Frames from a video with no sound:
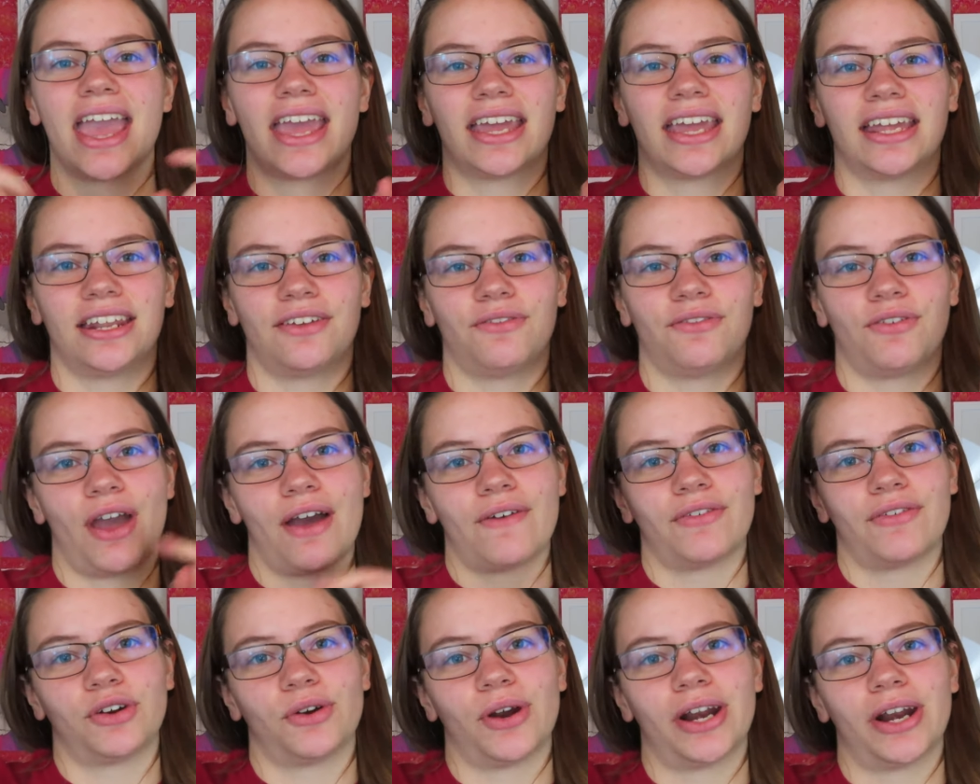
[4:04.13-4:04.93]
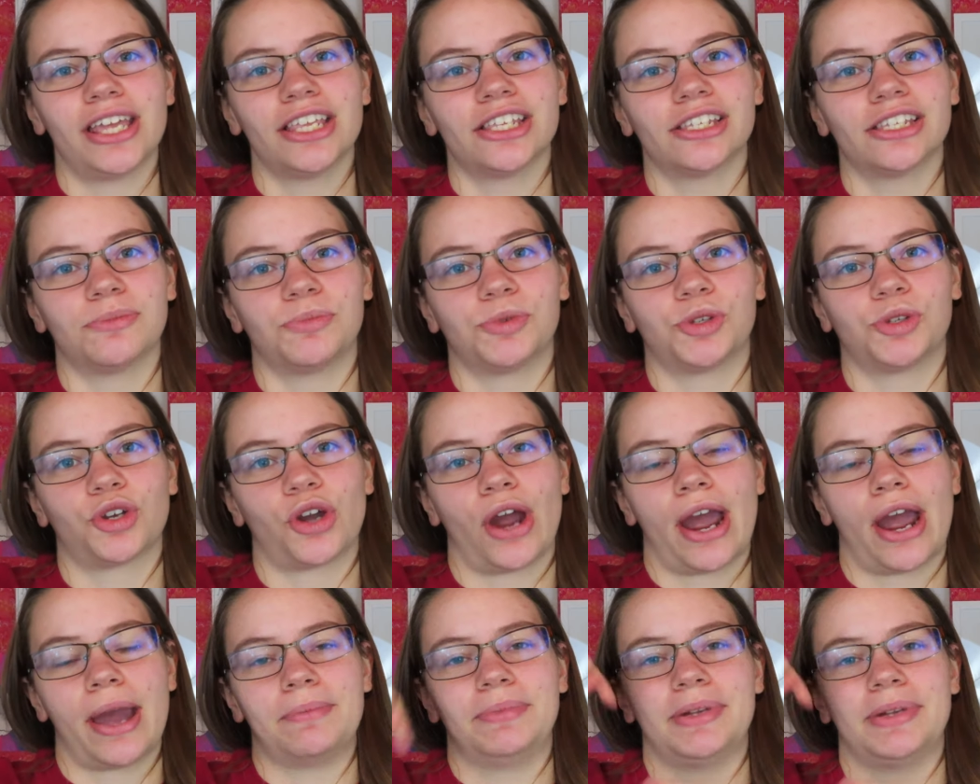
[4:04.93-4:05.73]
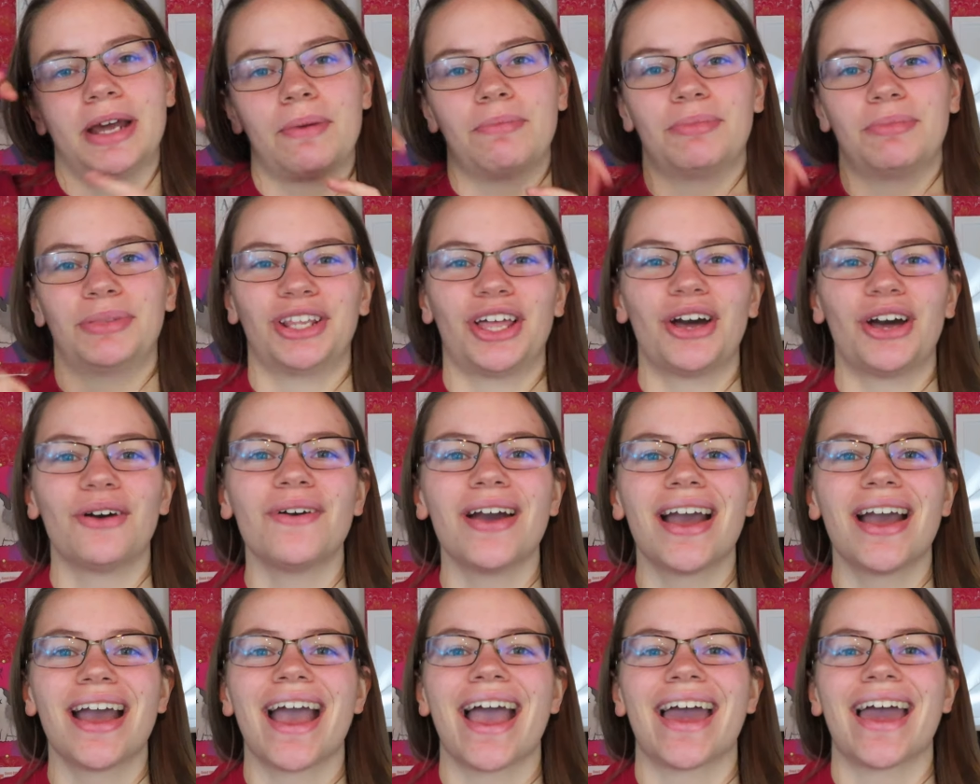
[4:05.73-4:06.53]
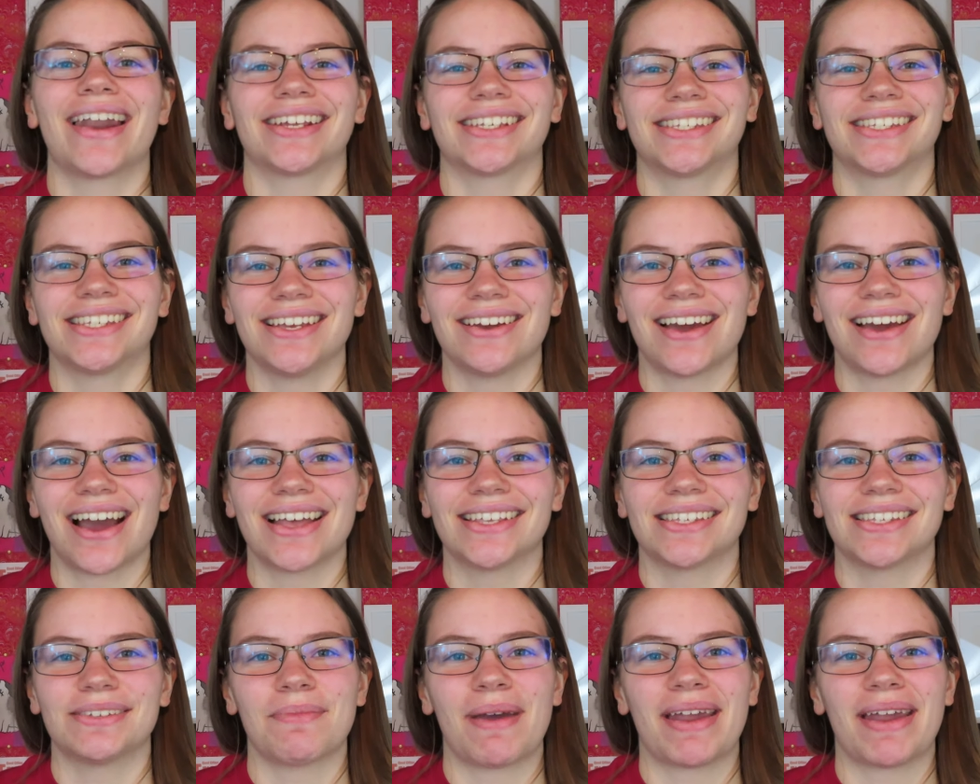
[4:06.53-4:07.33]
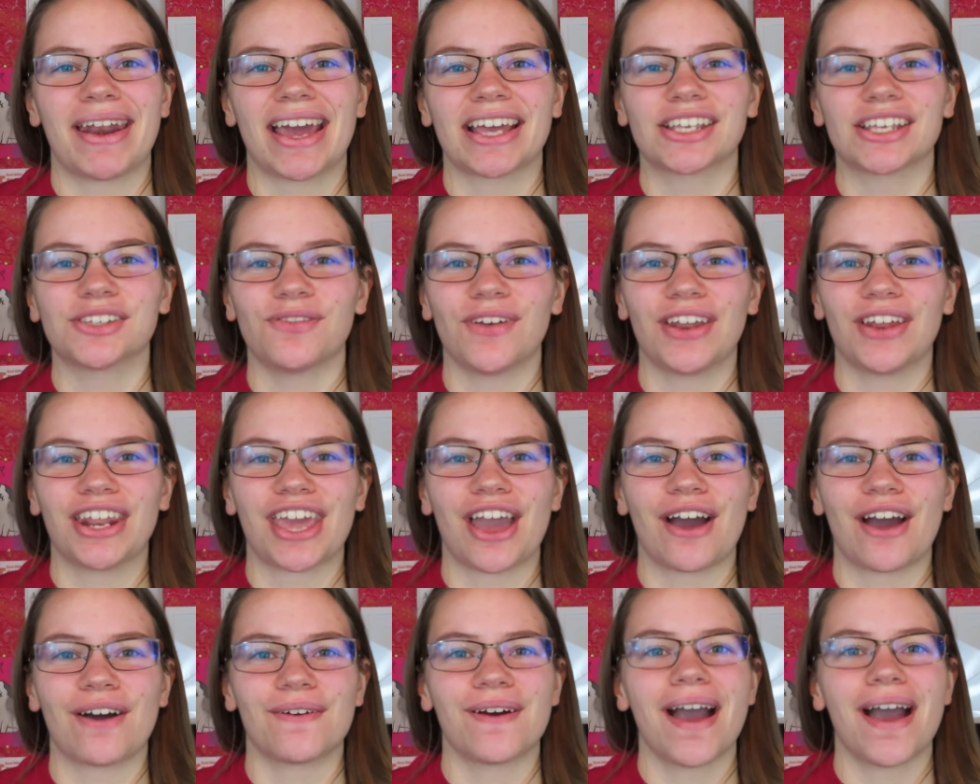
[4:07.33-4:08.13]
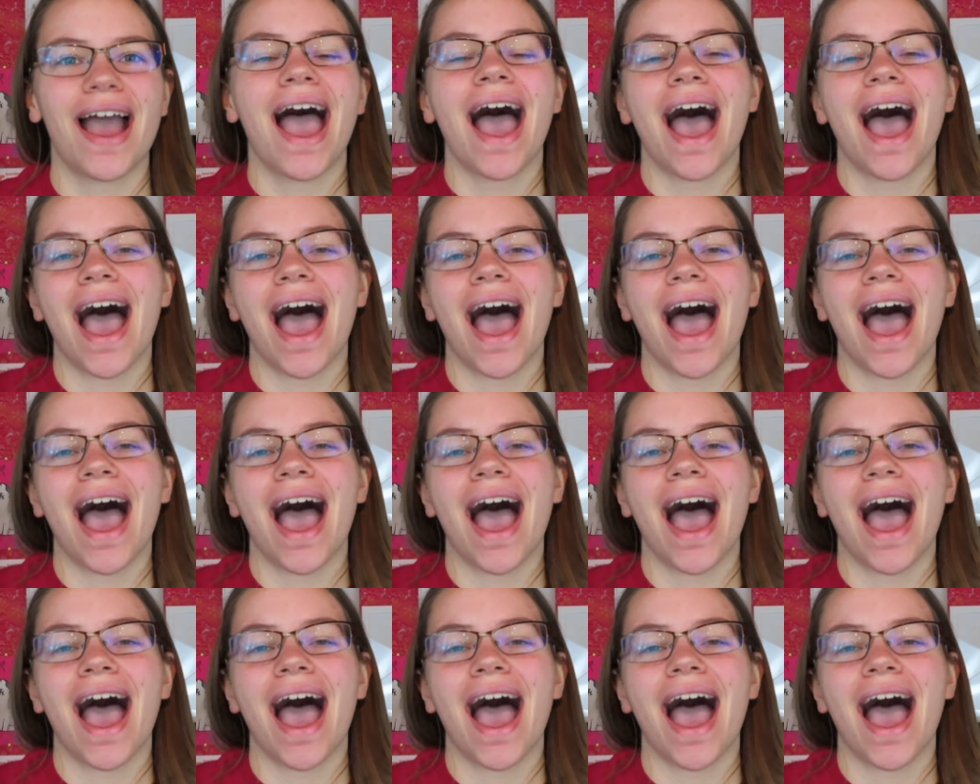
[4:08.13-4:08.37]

and if you haven't already, subscribe down below, and I'll see you guys in my next video.